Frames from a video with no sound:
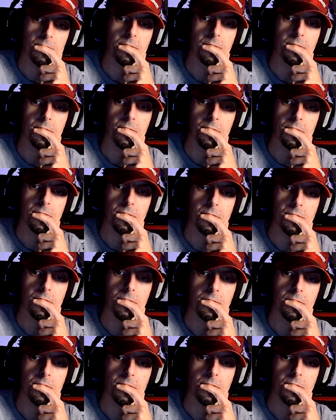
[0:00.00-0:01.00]

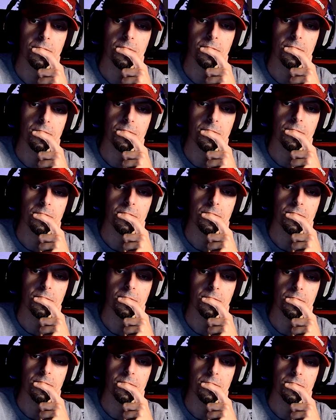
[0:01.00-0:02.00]

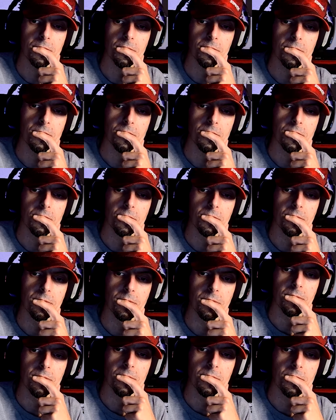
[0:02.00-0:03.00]

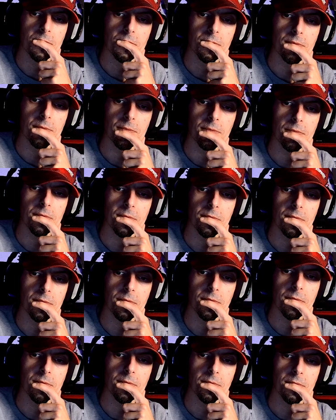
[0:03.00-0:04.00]

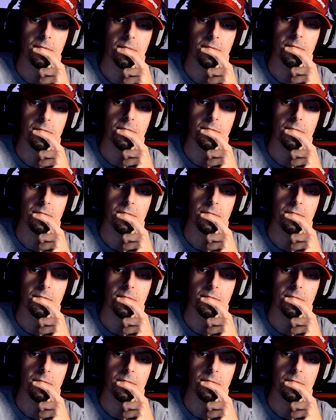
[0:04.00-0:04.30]
[no speech]